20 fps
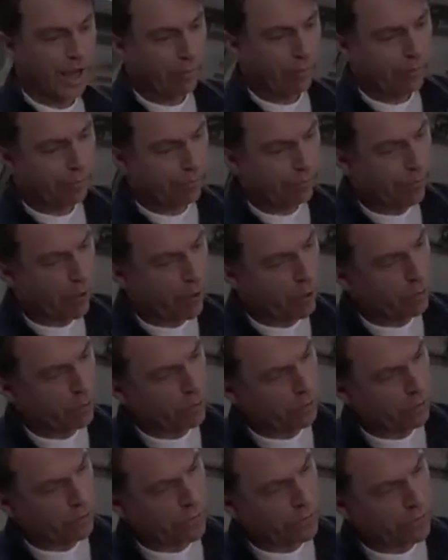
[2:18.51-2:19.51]
It
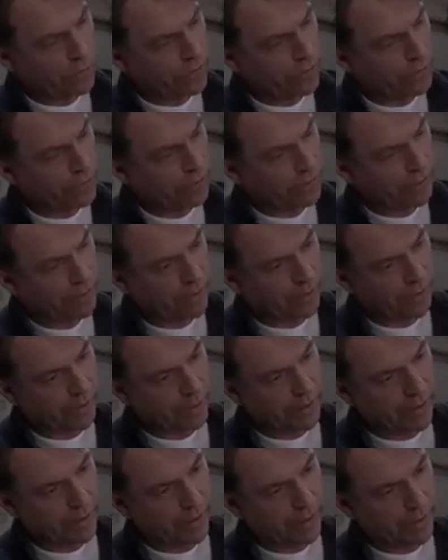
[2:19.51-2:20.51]
folds
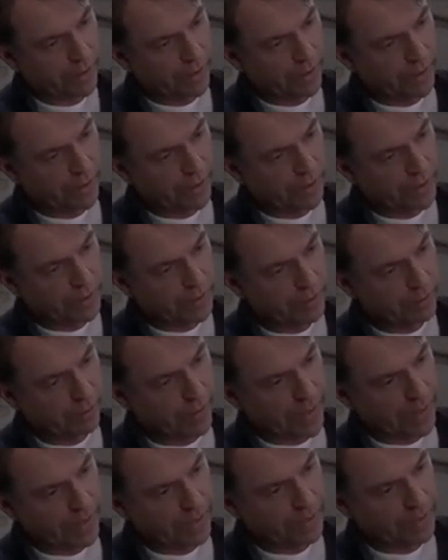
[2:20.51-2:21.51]

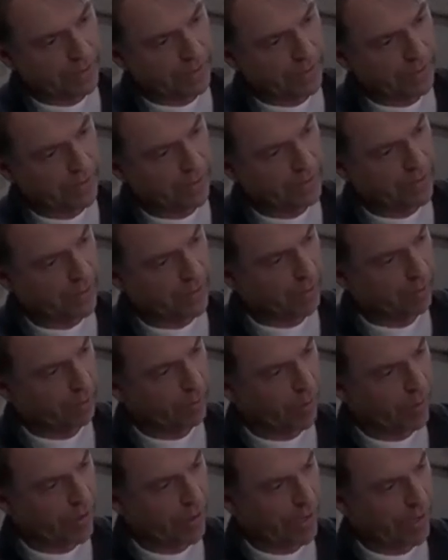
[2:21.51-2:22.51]
space so
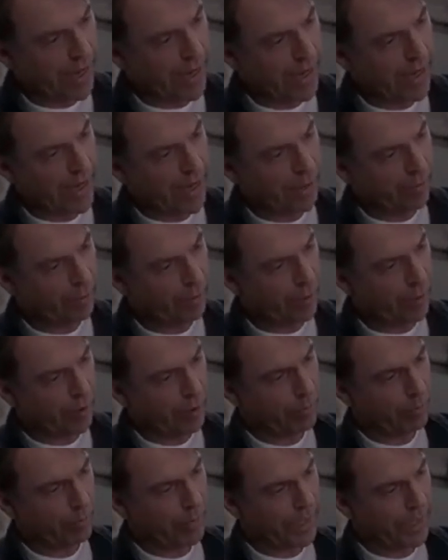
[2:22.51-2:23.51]
that point A and
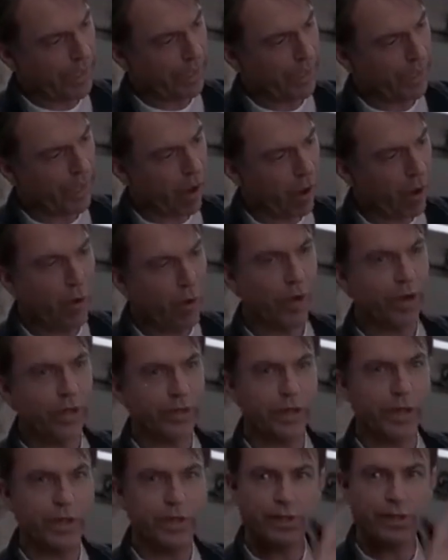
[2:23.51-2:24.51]
point B
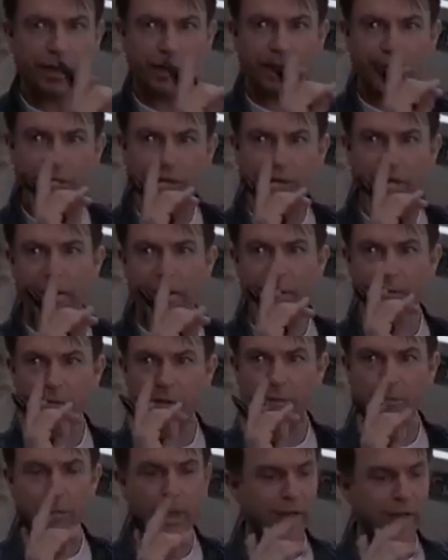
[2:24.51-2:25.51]
coexist in the
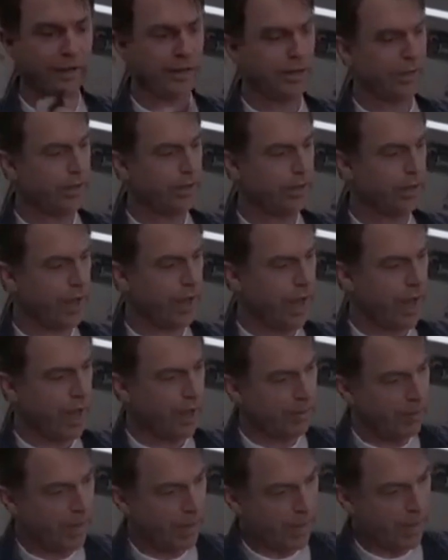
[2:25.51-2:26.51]
same space and
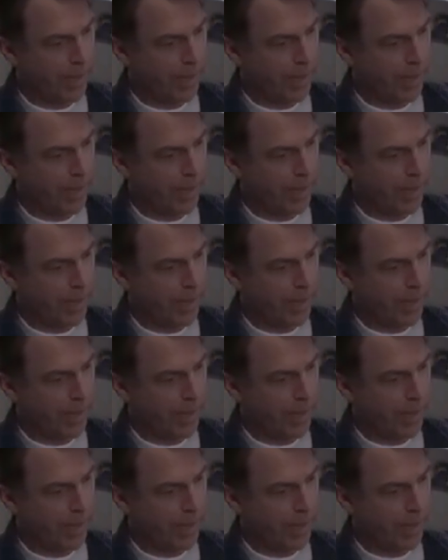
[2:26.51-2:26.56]
time.